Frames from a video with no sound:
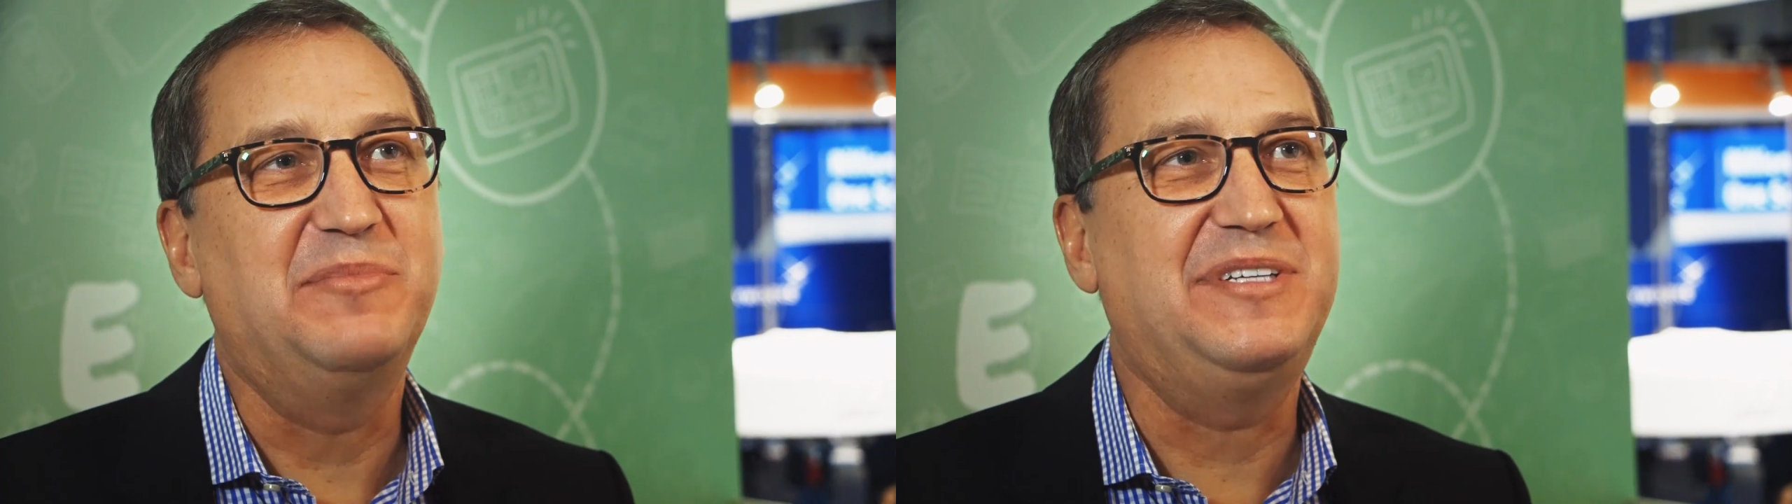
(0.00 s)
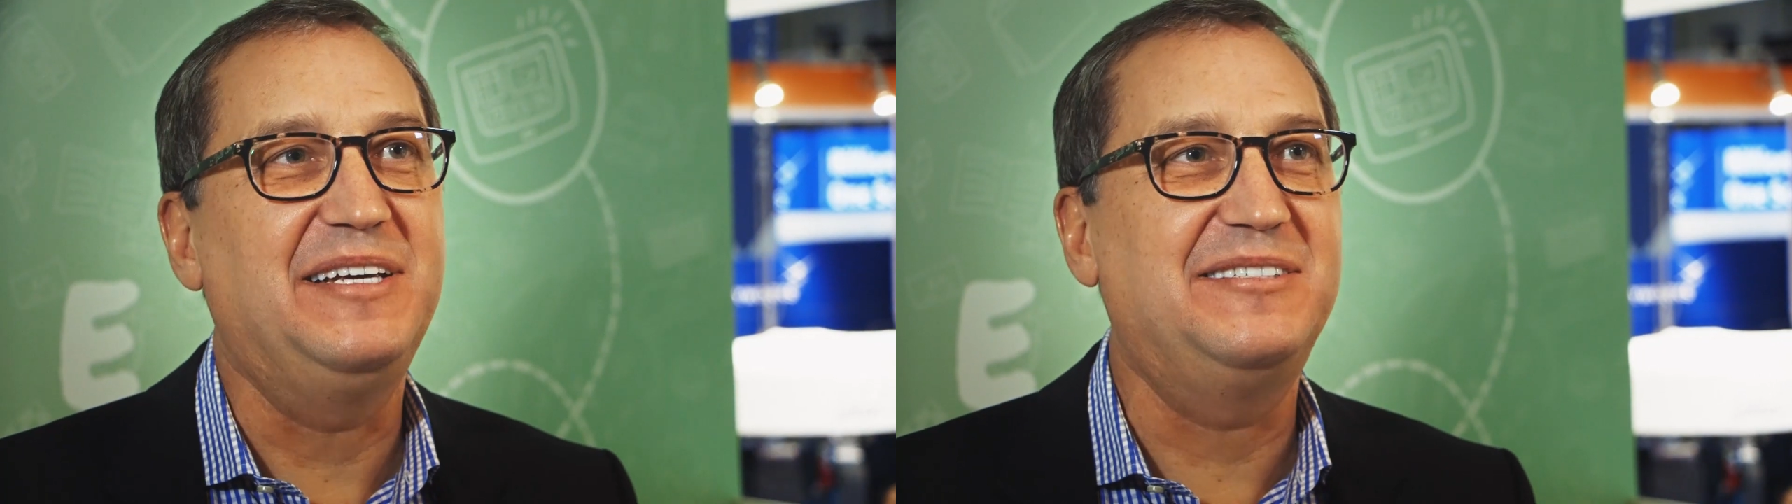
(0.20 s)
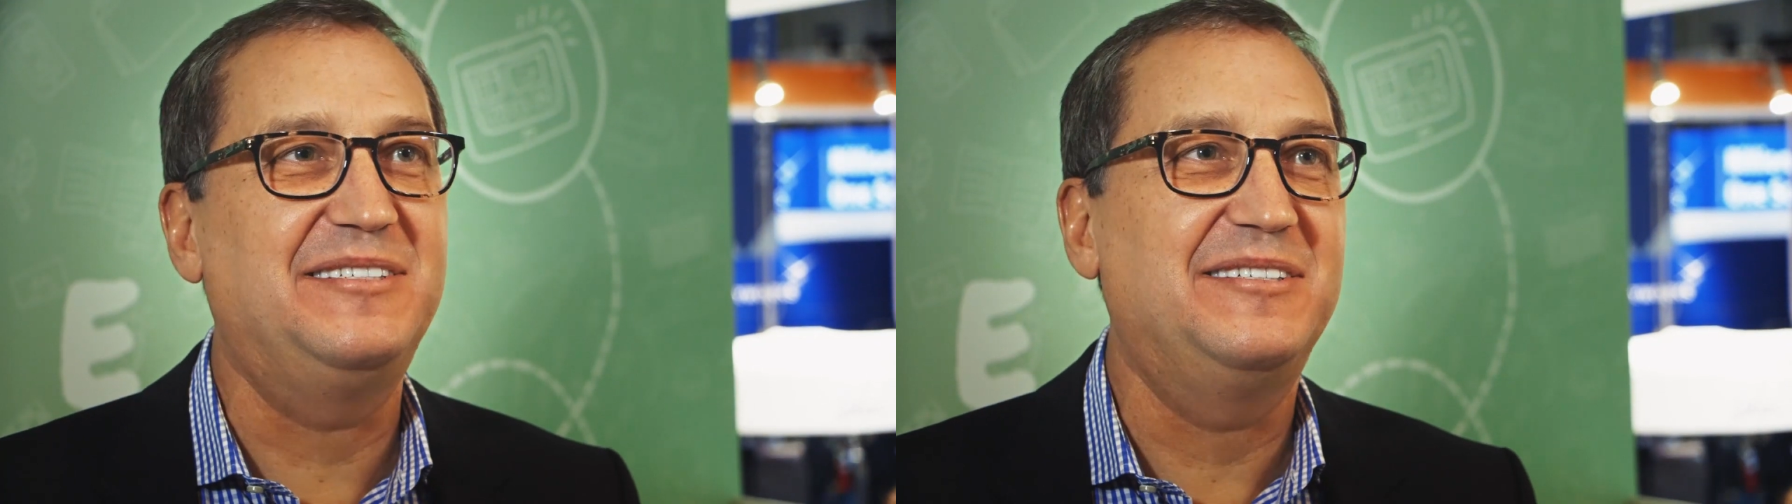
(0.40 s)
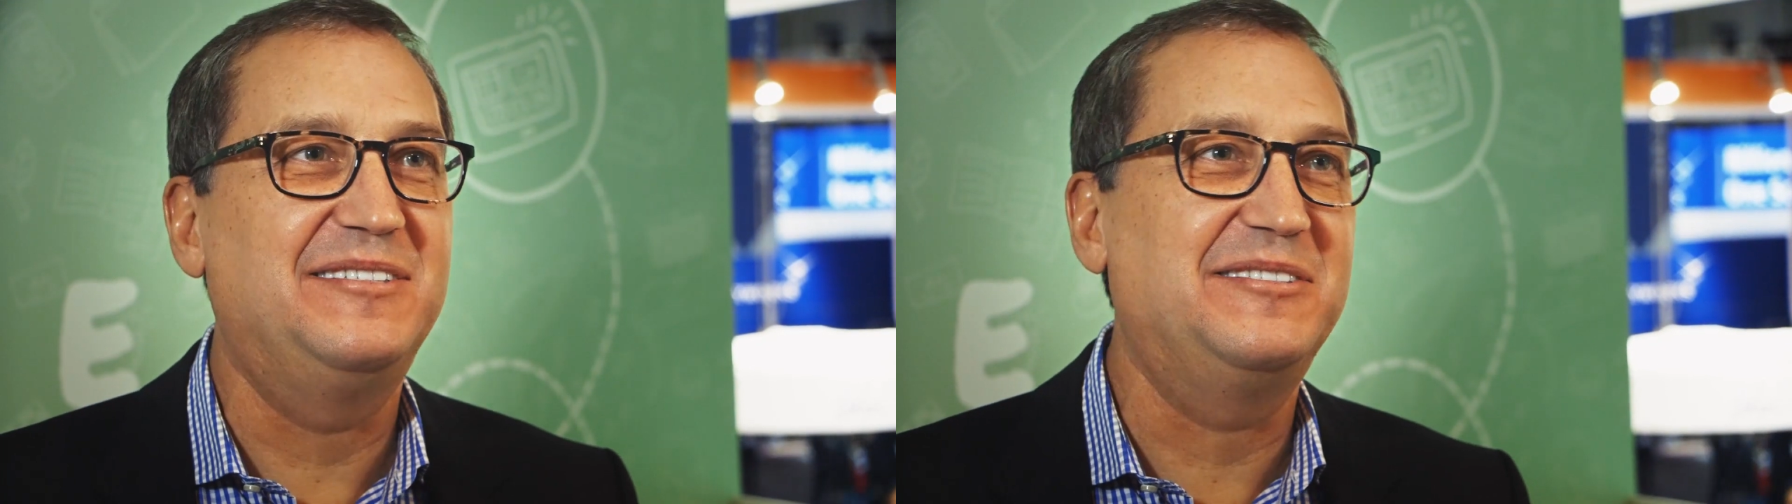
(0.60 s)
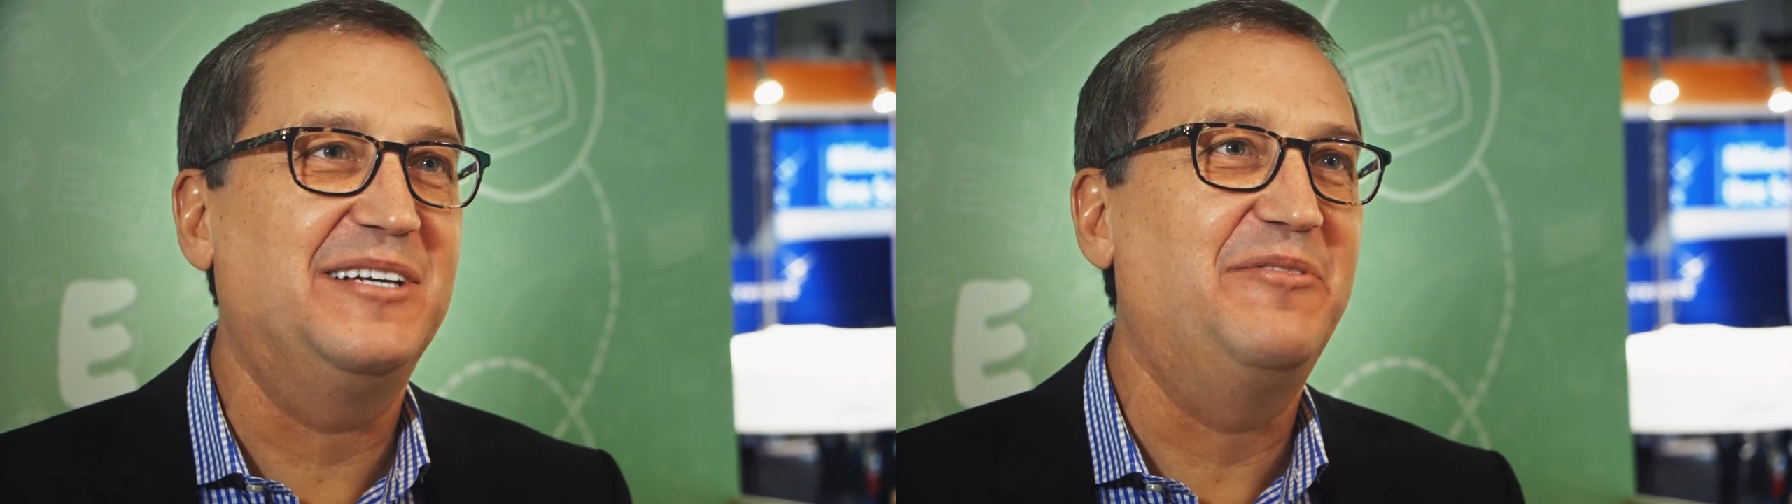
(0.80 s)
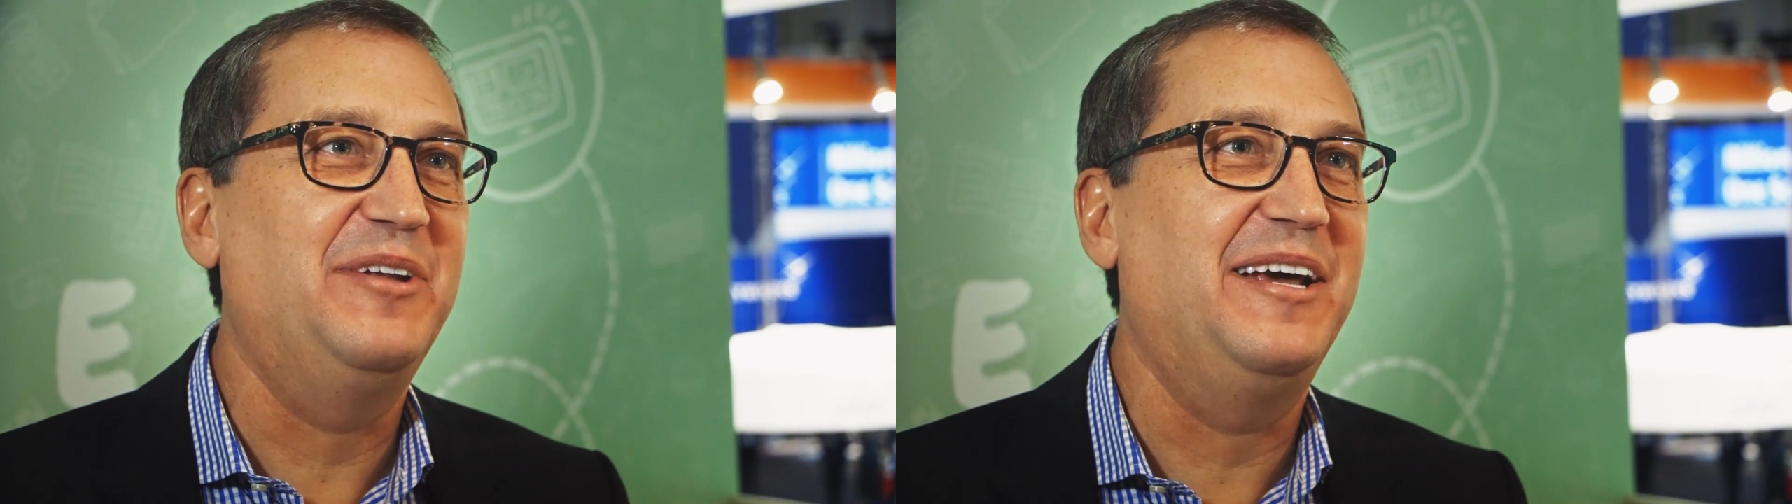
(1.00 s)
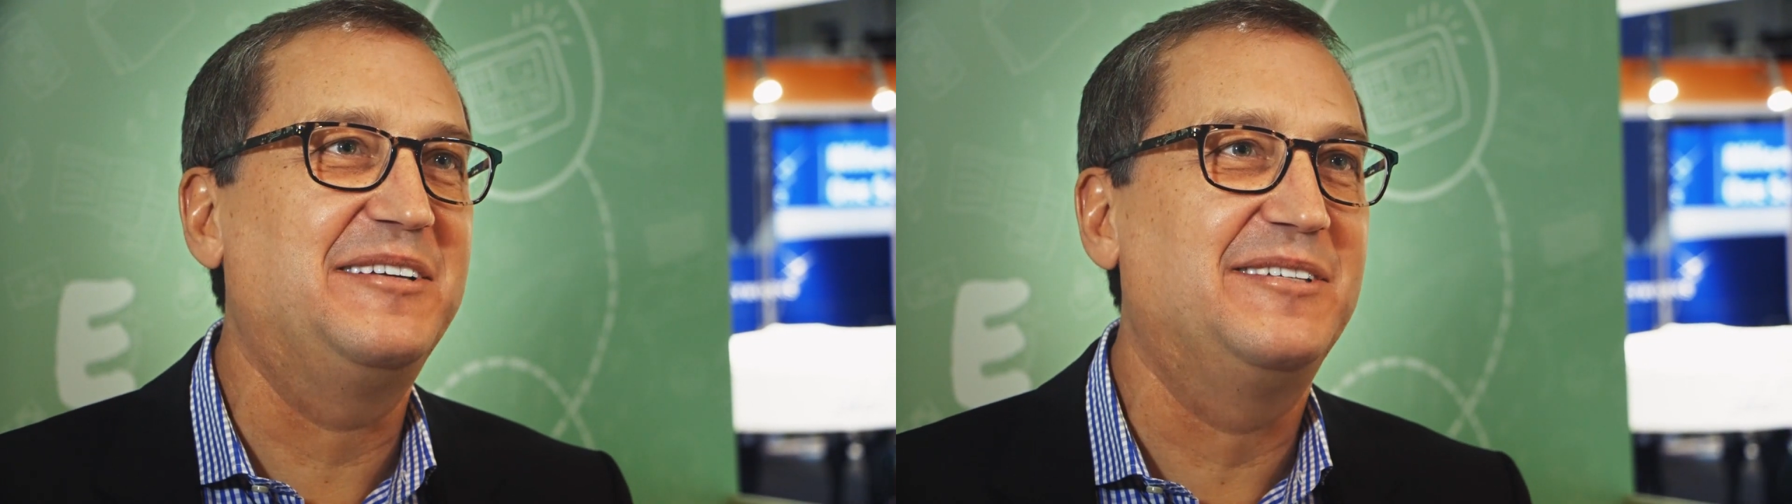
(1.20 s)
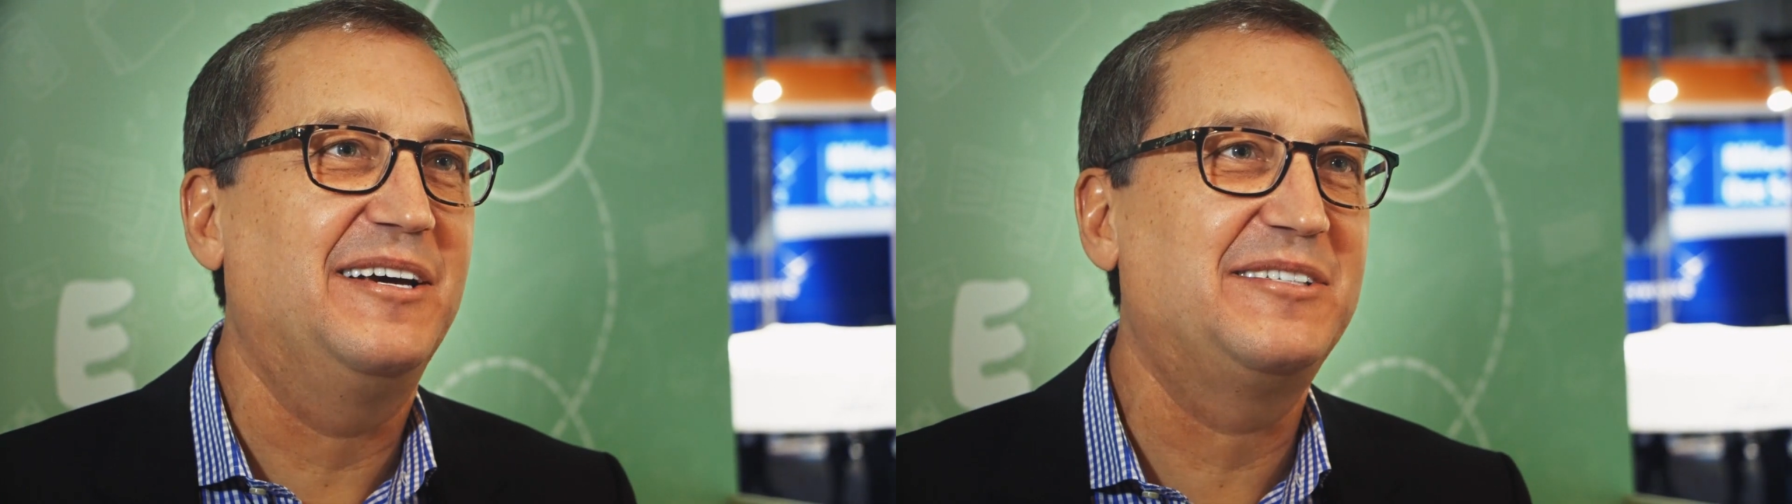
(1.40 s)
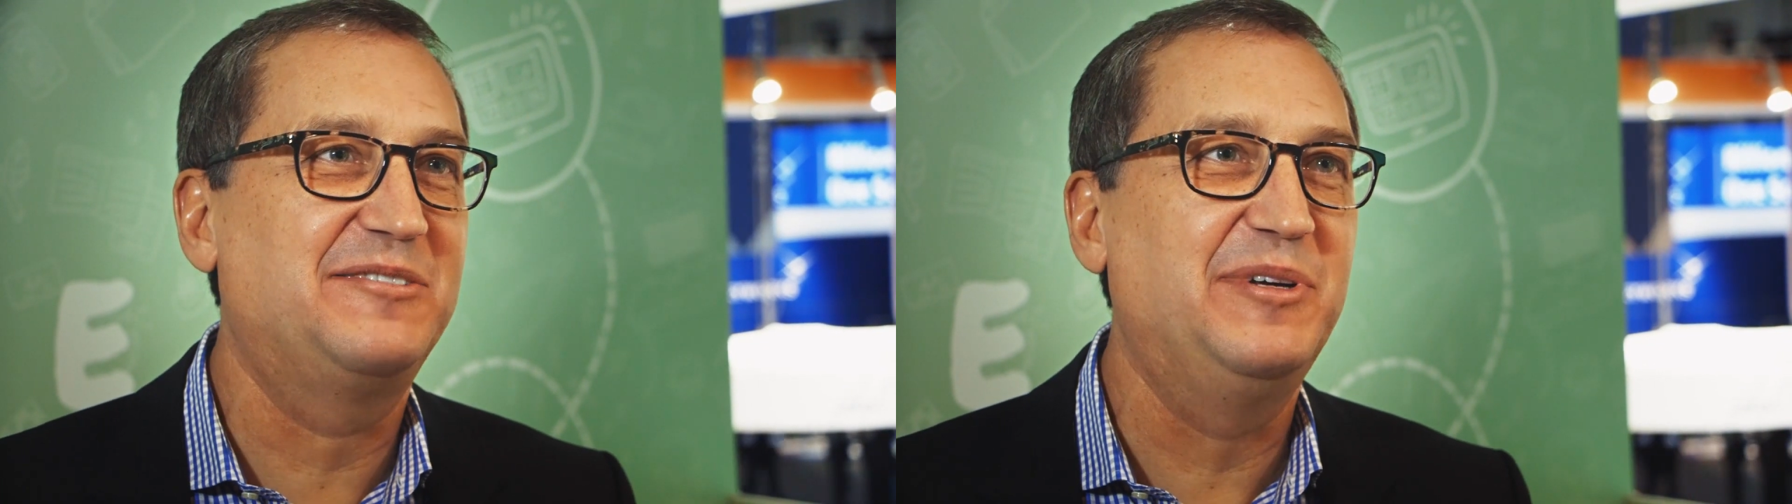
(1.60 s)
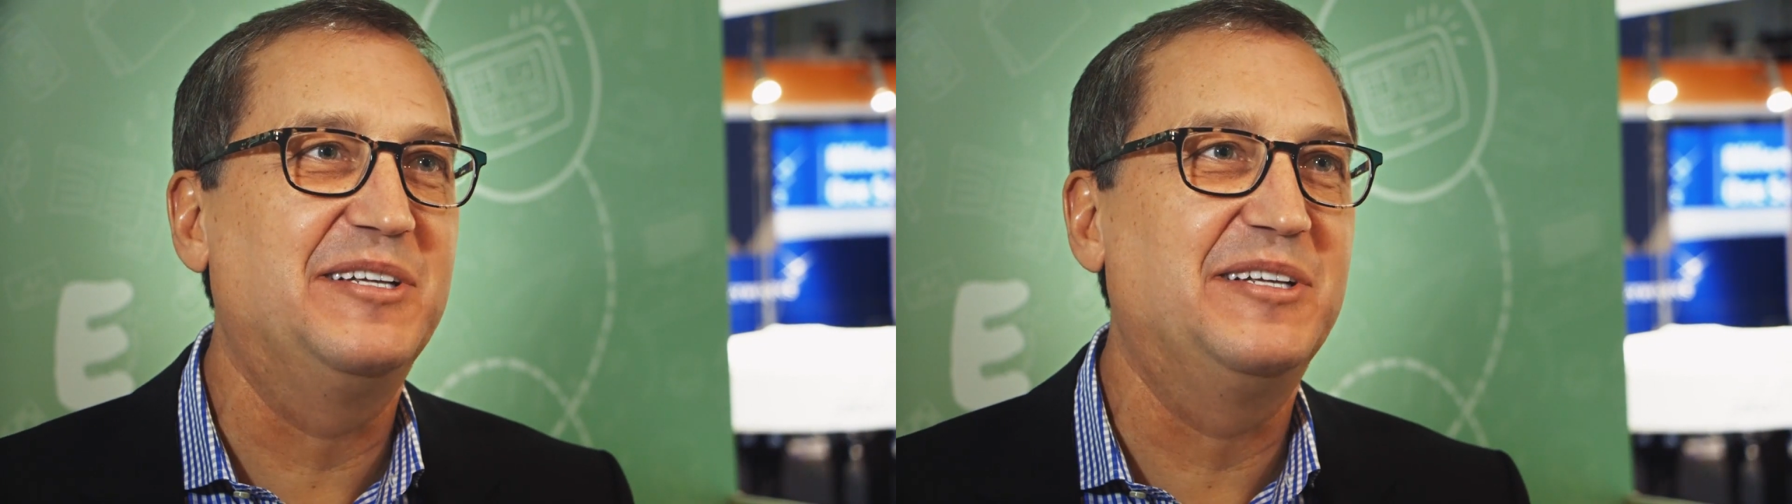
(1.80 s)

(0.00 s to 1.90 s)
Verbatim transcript: MT67XX,